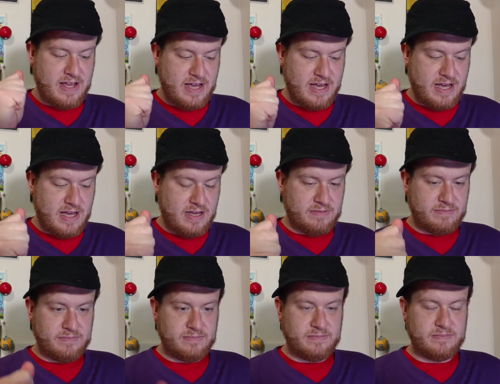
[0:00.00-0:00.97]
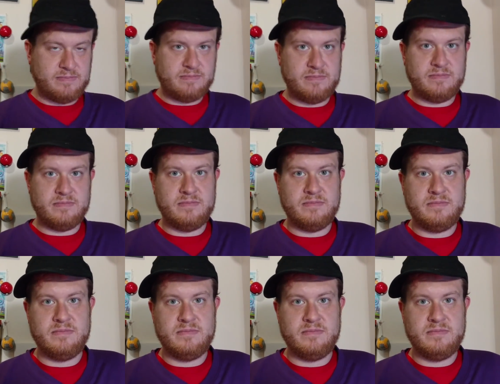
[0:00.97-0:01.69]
(silence)